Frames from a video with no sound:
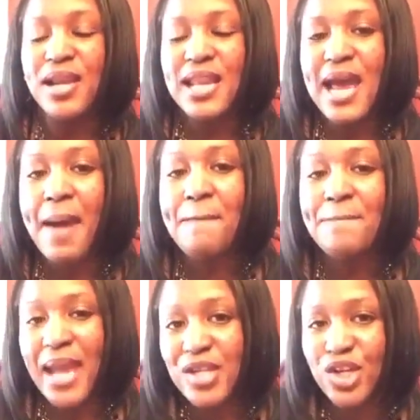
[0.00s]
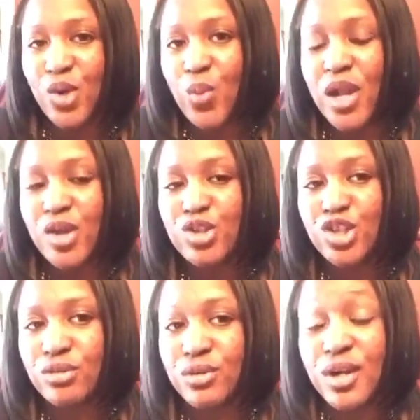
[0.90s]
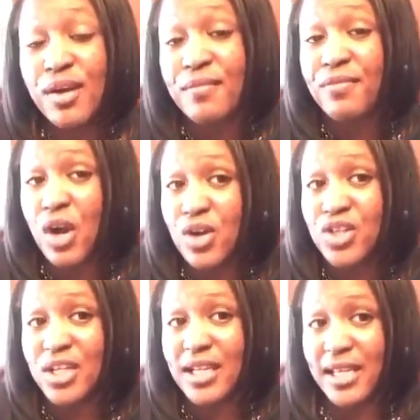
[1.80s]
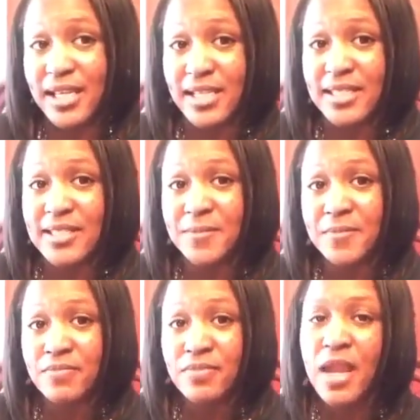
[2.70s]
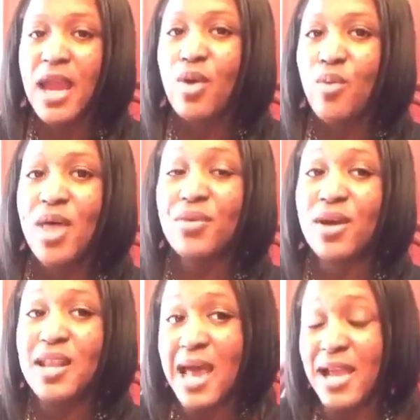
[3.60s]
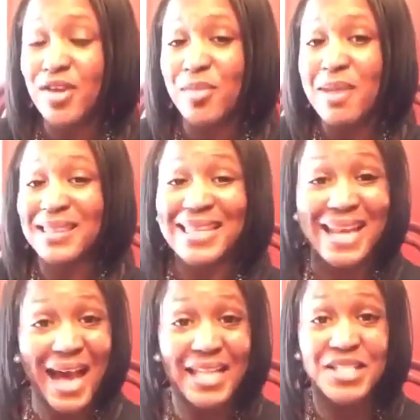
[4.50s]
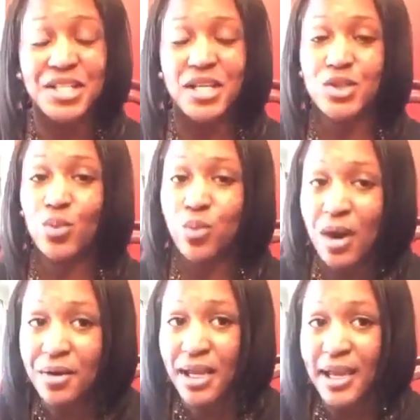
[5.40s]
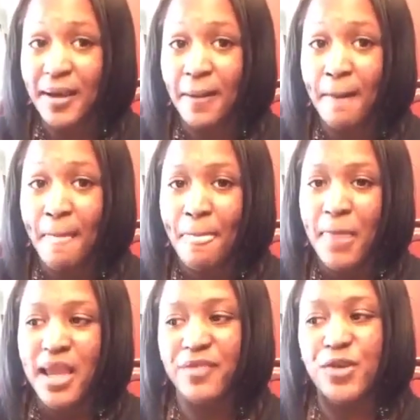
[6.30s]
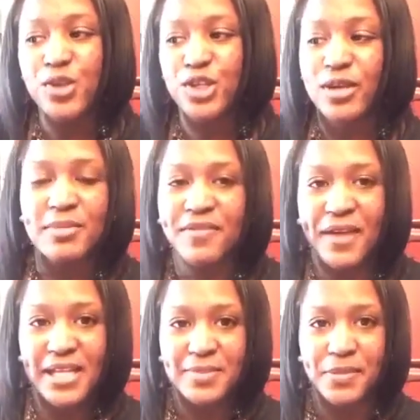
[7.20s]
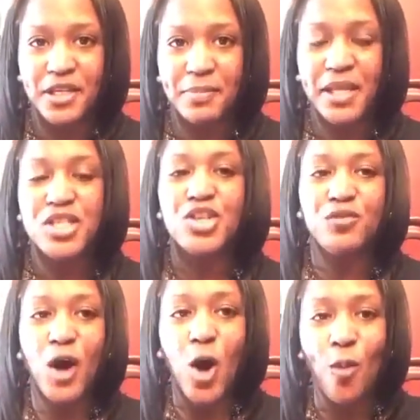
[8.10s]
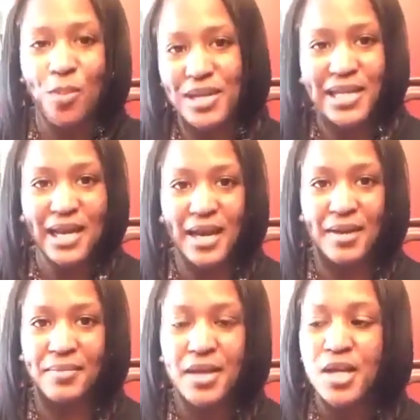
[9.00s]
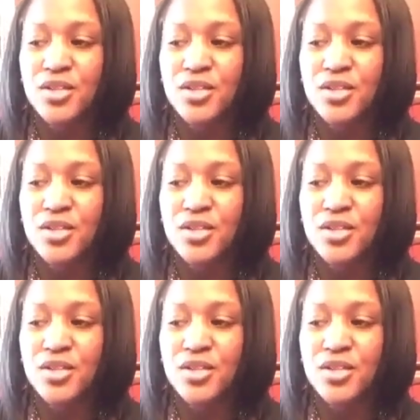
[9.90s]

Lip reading: cannot measure what your true conversion is and whether or not your methodology is working if you stream to Facebook because you opened it up.